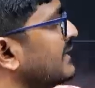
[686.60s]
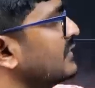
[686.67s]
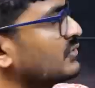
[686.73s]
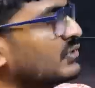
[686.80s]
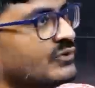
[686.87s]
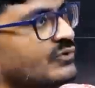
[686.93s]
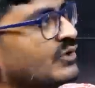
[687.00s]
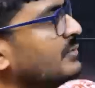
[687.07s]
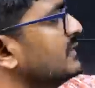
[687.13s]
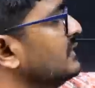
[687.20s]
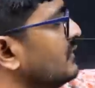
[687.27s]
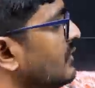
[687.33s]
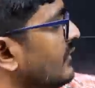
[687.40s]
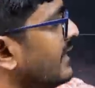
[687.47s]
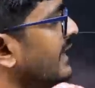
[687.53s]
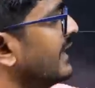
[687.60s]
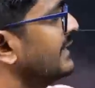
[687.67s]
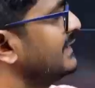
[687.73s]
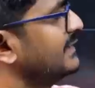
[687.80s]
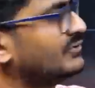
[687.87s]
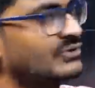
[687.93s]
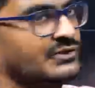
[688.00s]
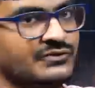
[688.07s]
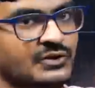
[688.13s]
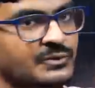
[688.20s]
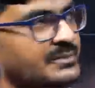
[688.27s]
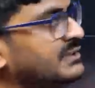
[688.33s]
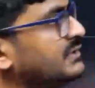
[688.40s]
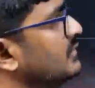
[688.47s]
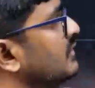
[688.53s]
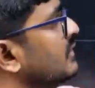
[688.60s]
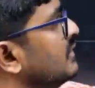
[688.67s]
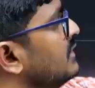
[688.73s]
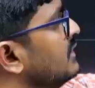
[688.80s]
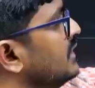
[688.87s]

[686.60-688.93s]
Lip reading: these two, it won't be 0. When I add these two, it won't be 0.